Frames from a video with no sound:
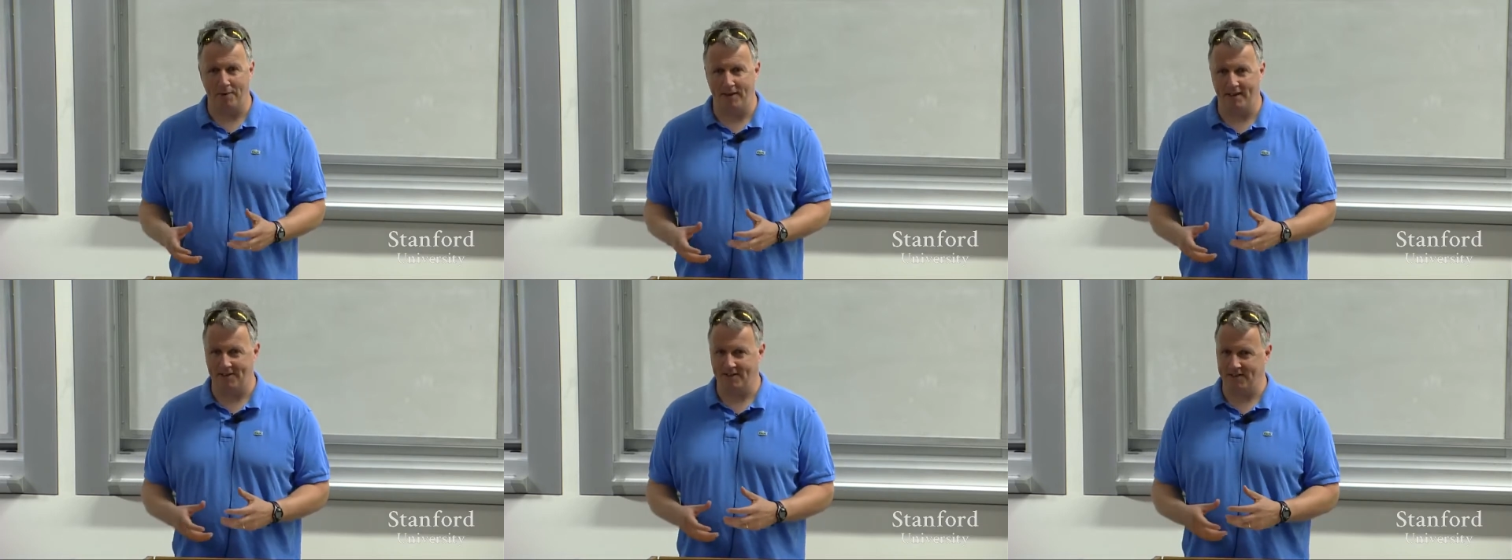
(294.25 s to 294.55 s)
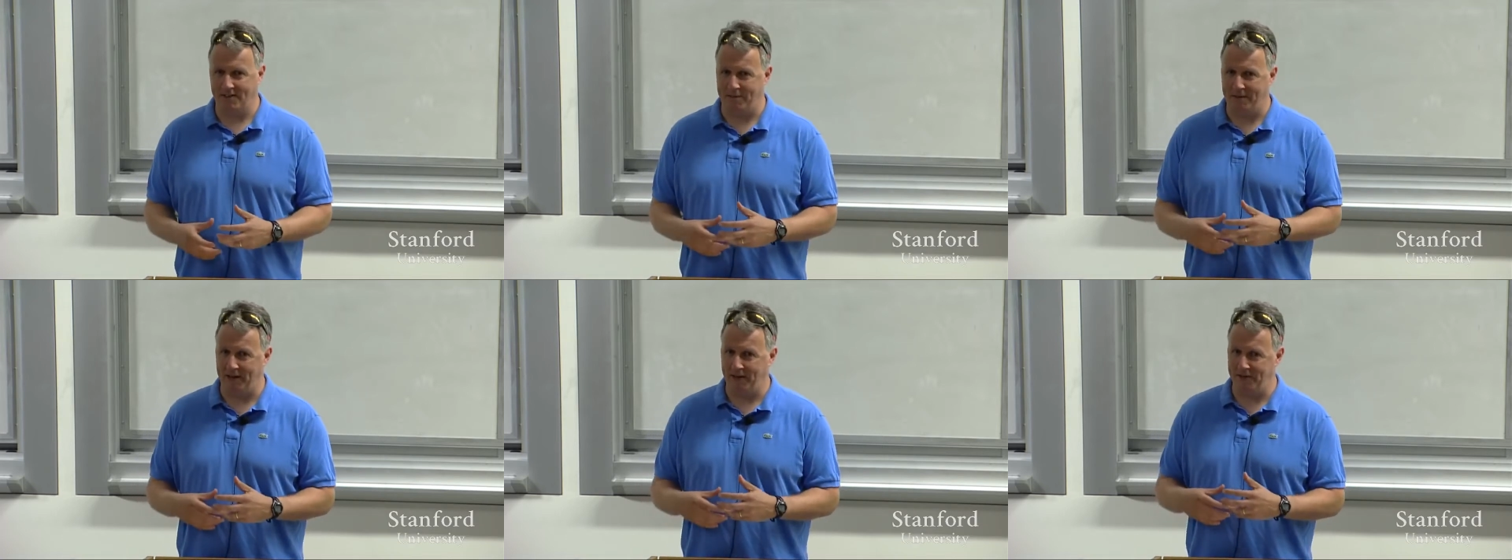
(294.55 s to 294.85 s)
but
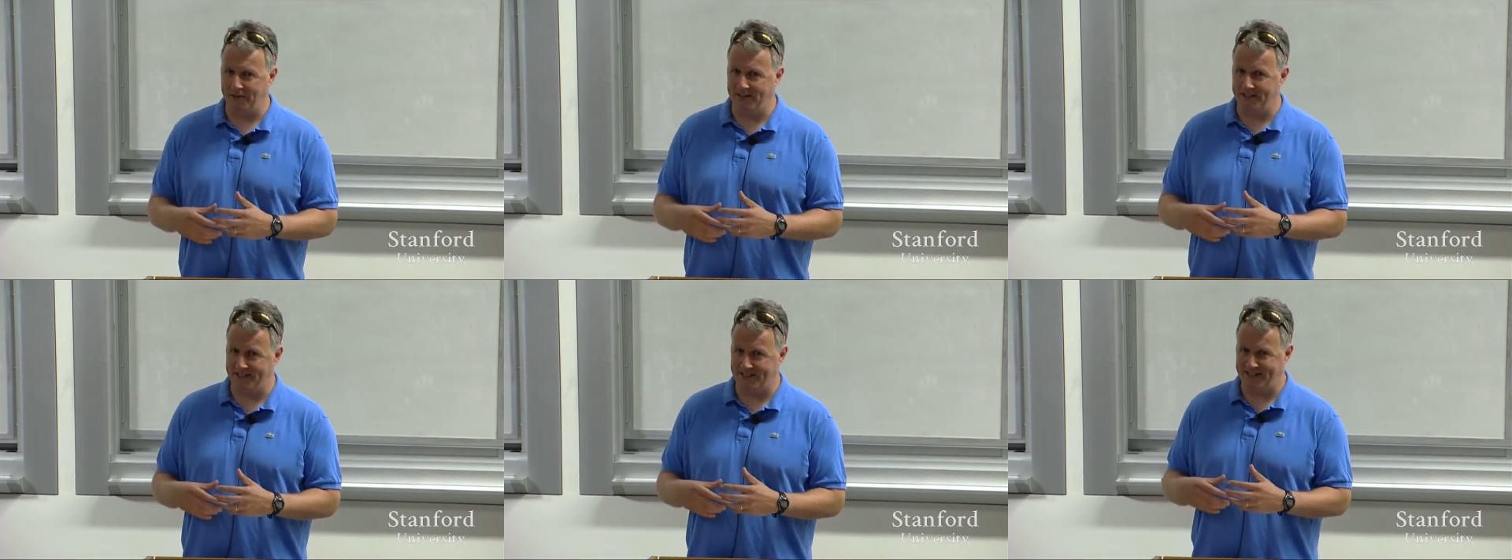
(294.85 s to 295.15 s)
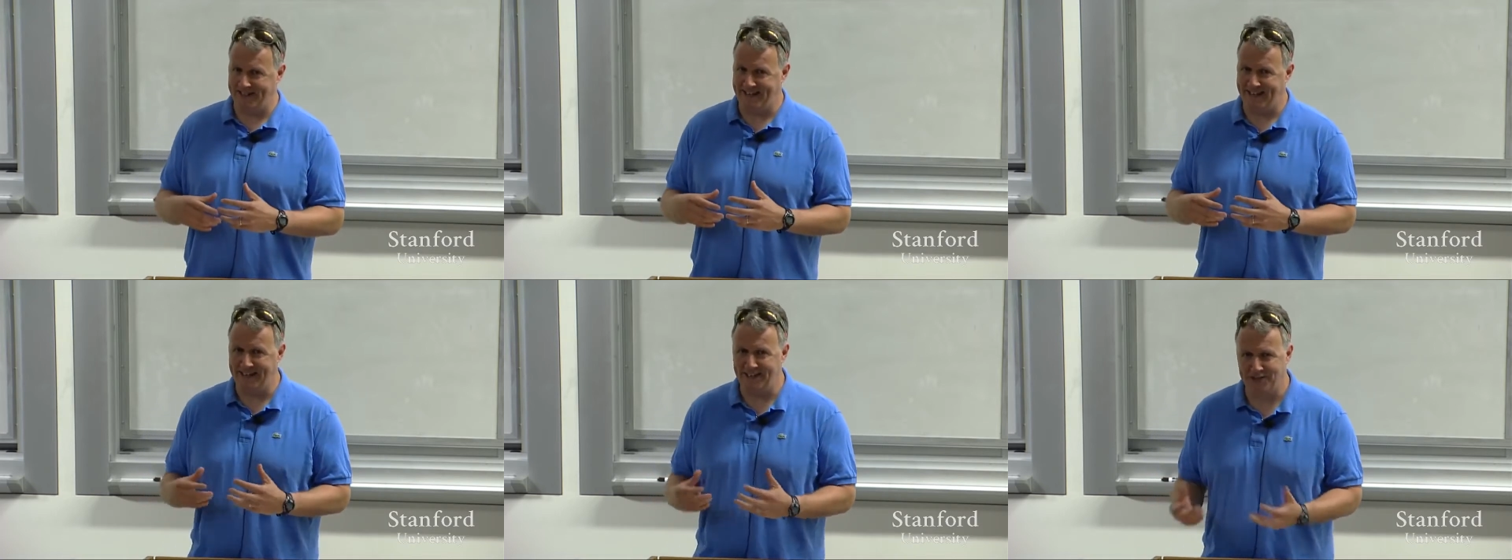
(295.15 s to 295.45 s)
somehow
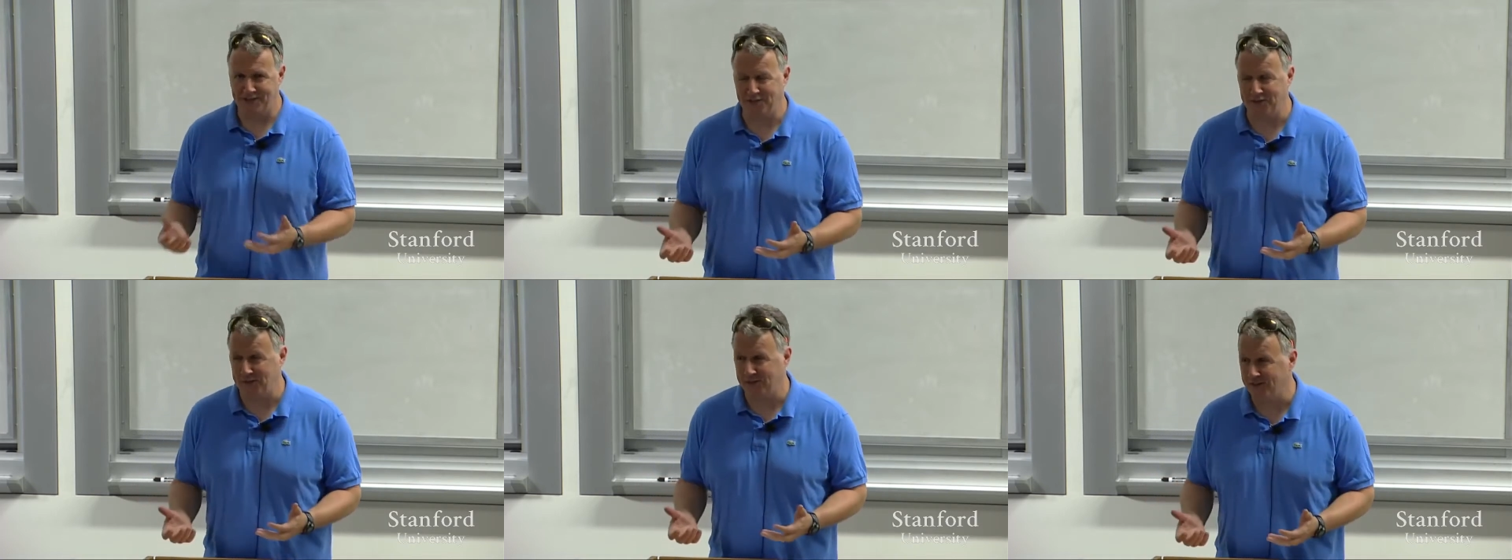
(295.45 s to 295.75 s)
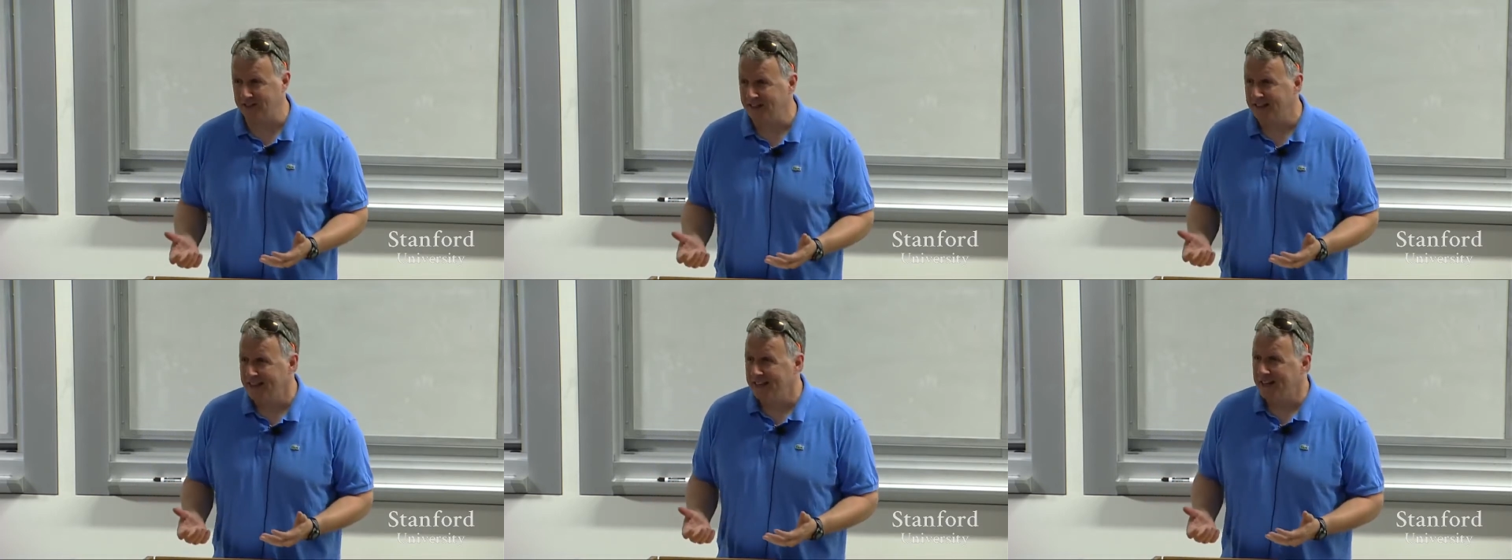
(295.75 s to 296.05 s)

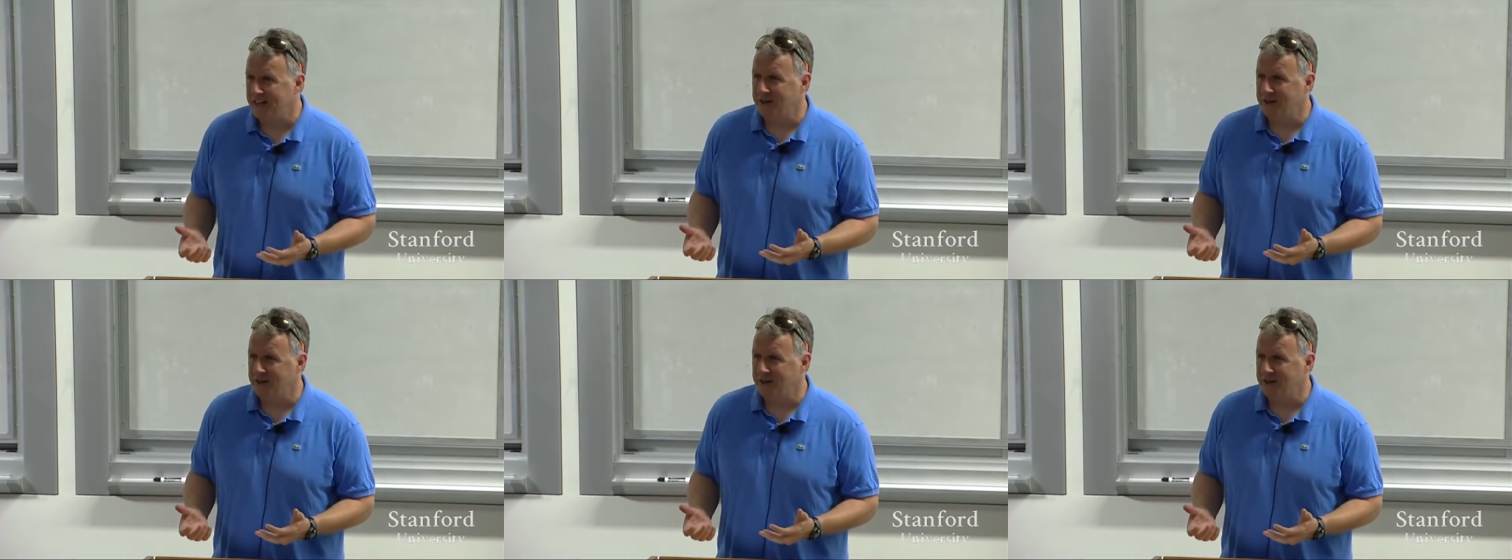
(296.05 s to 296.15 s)
distasteful,